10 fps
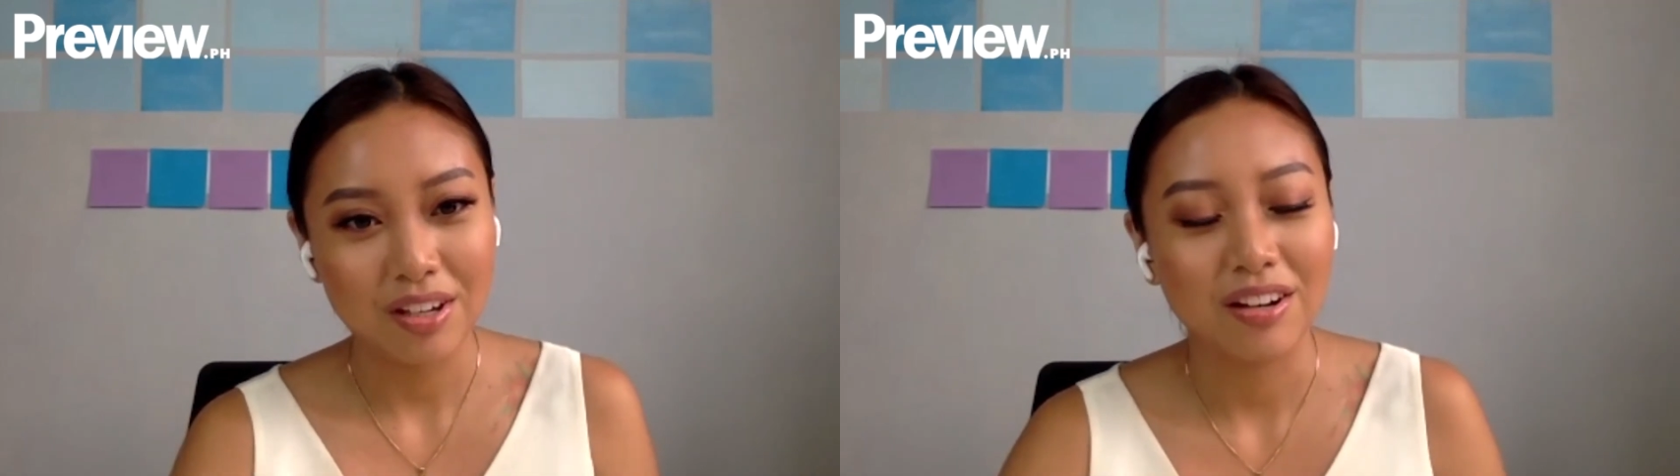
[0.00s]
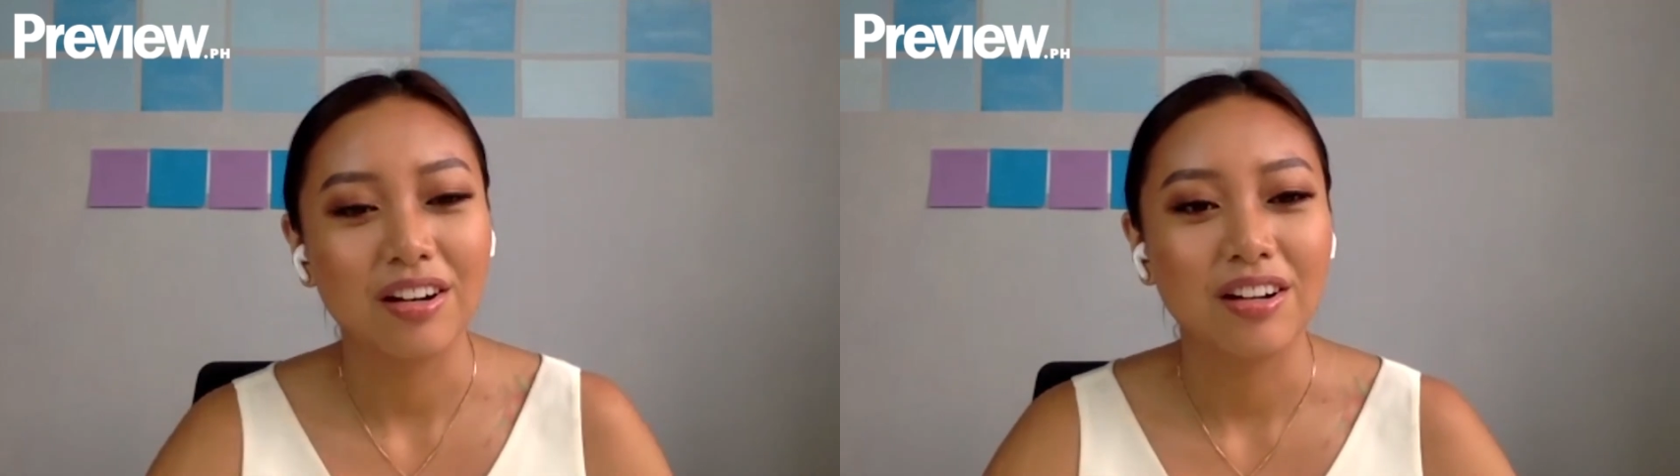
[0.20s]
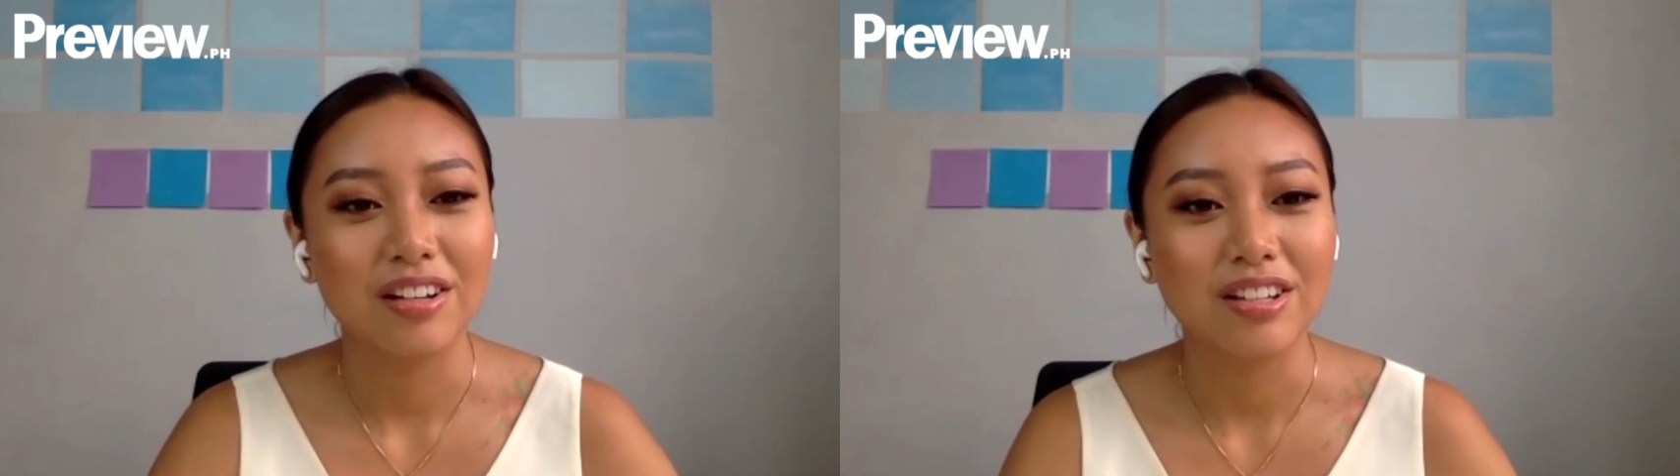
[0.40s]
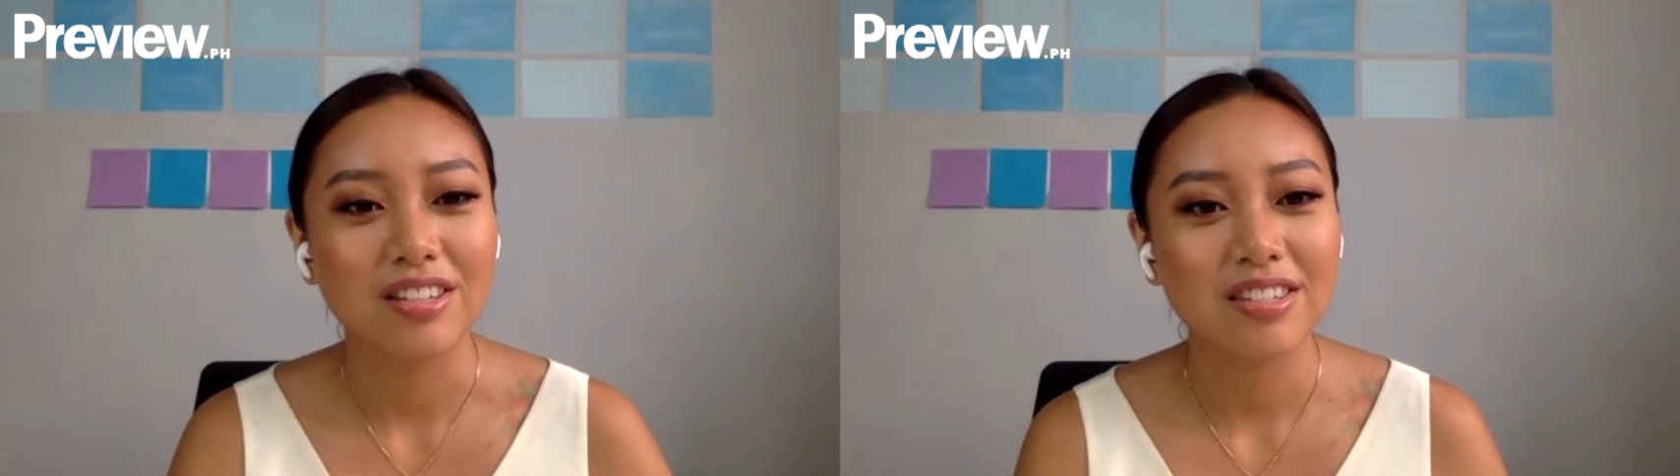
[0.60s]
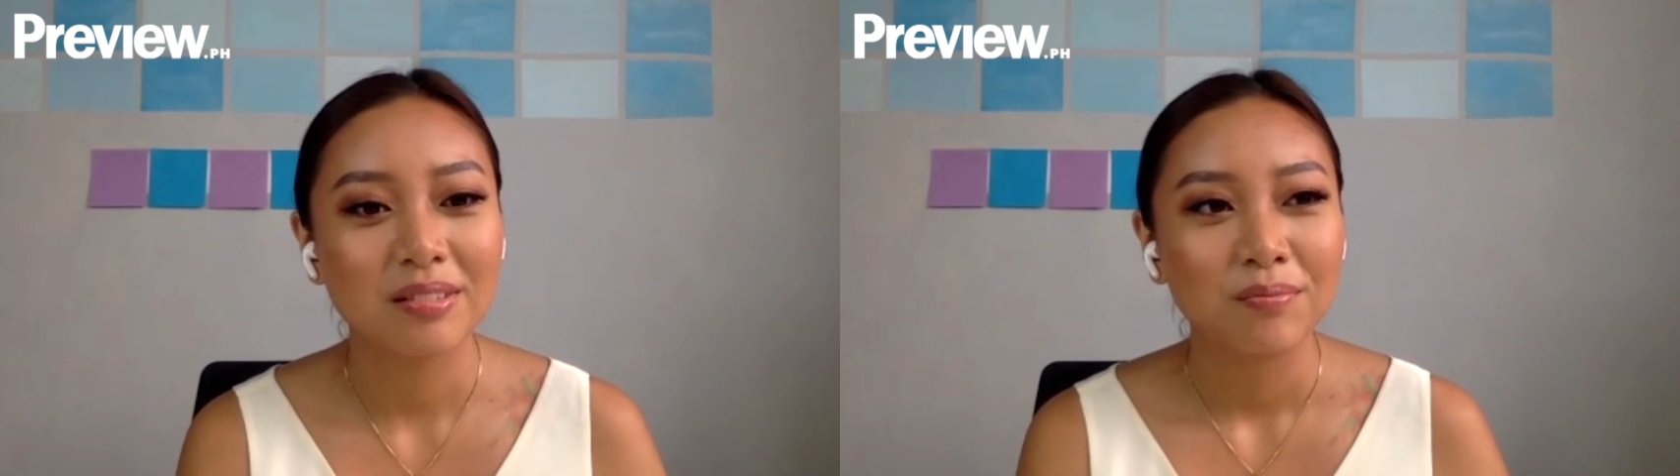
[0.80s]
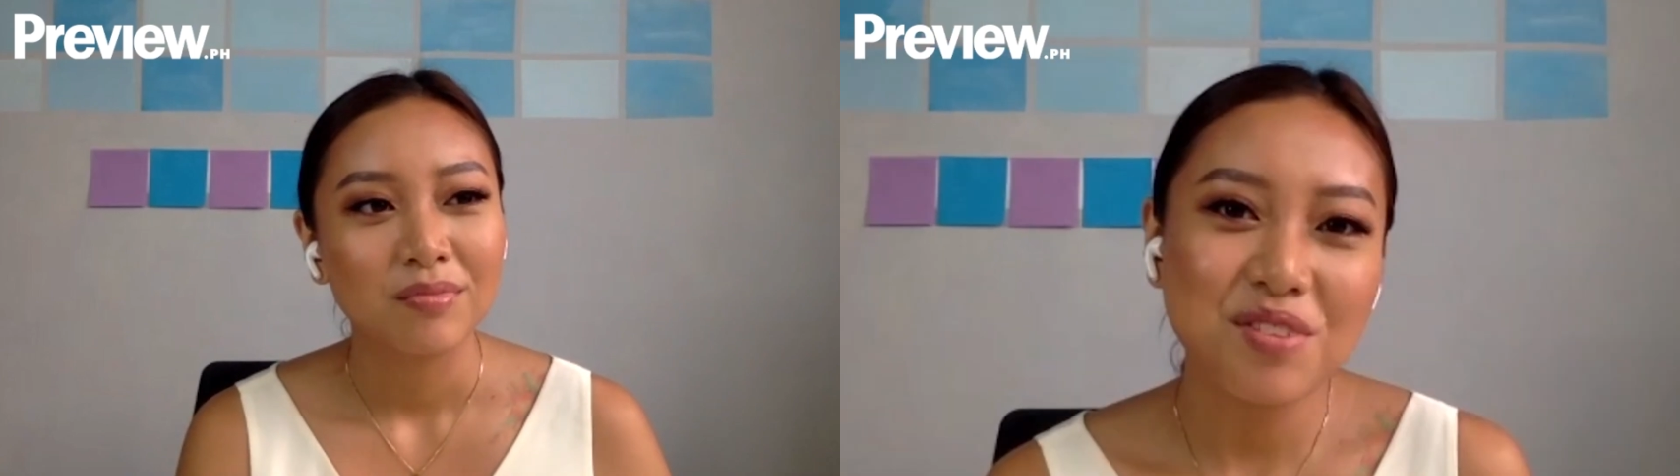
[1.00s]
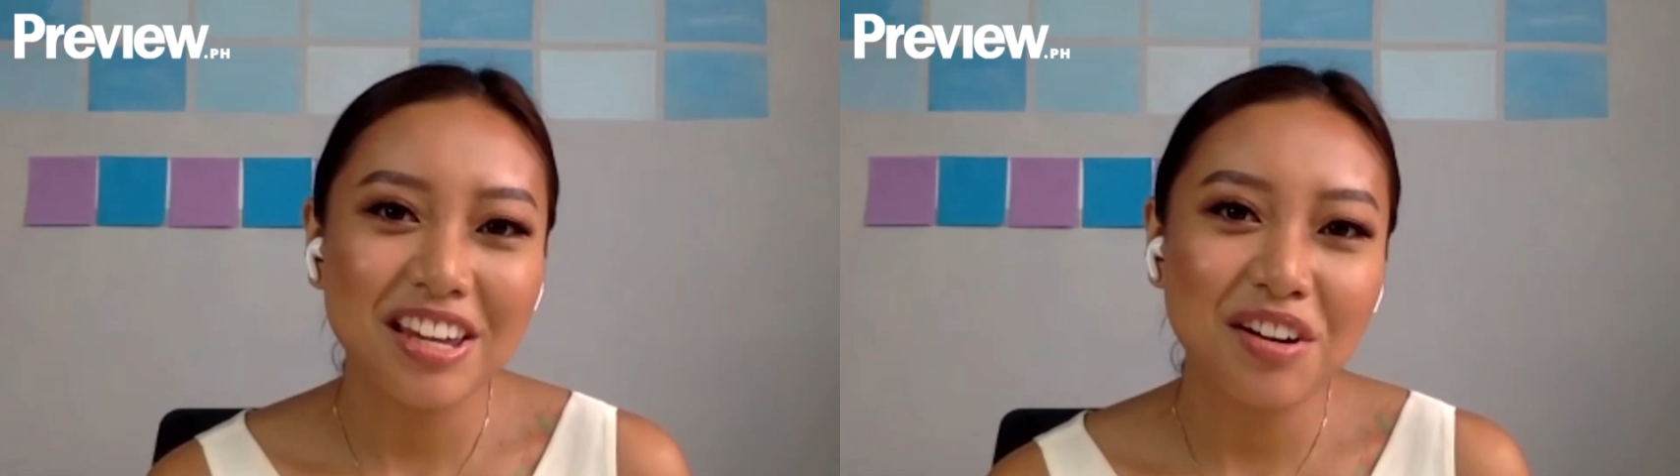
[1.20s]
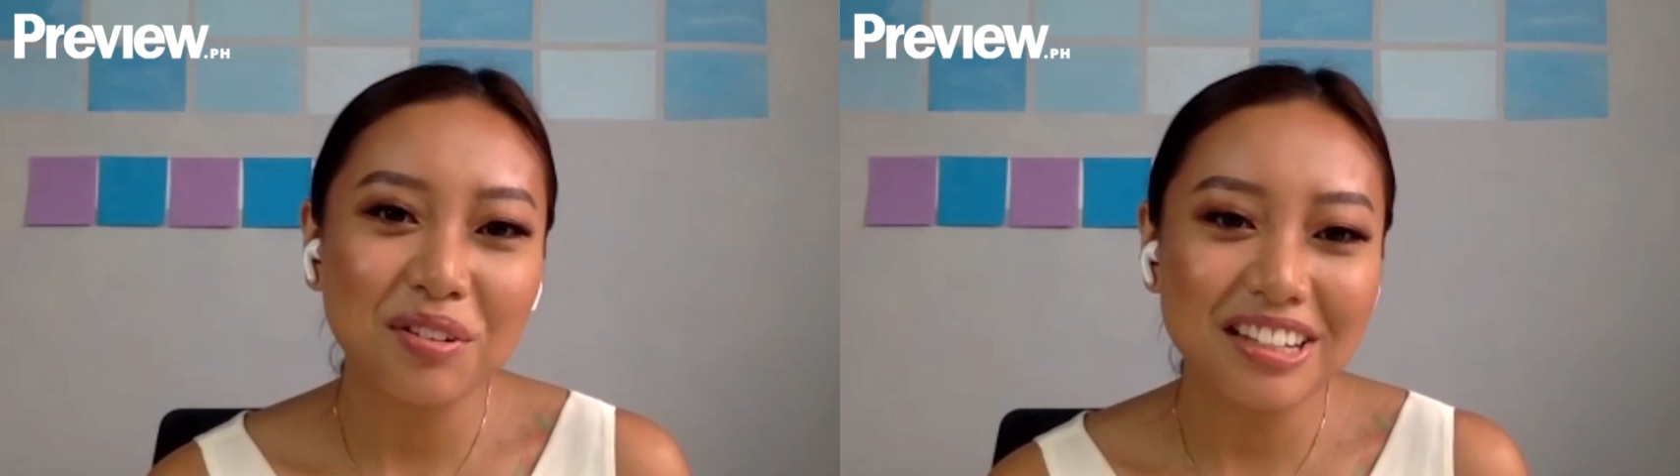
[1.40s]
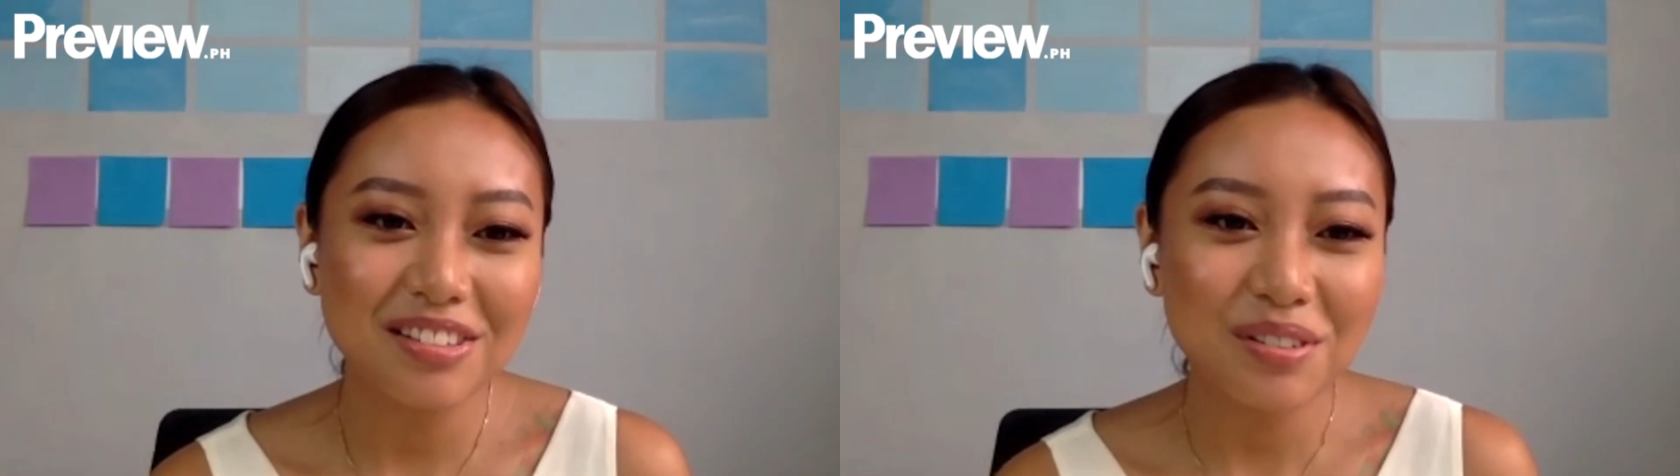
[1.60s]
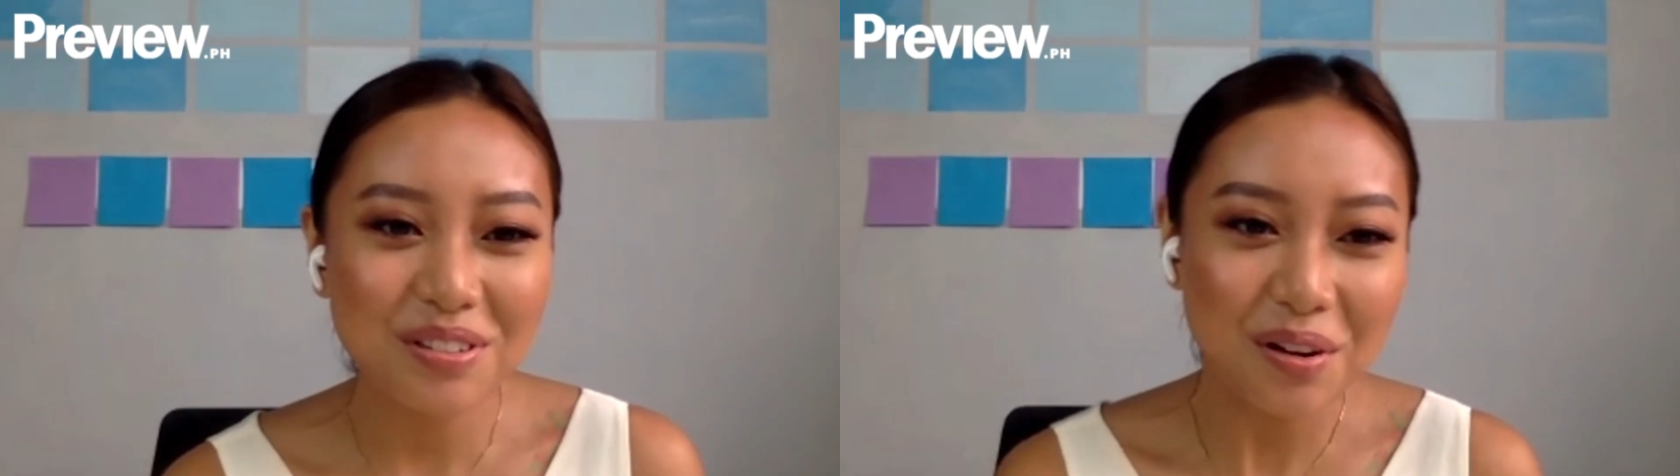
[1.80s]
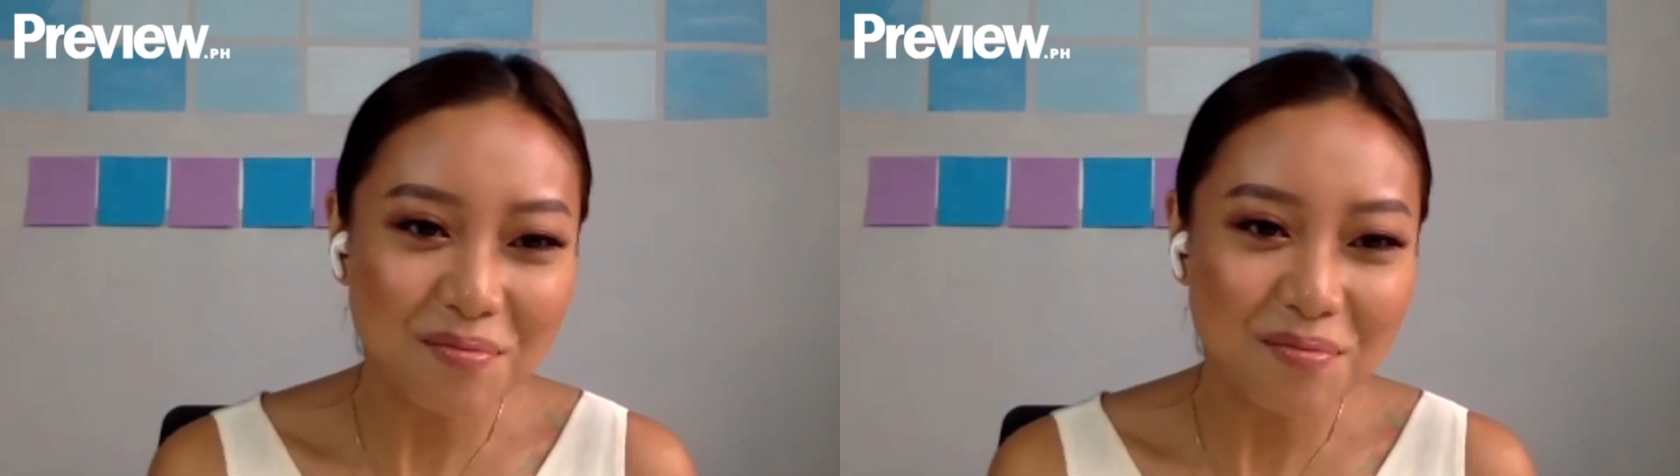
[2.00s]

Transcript: because we can only do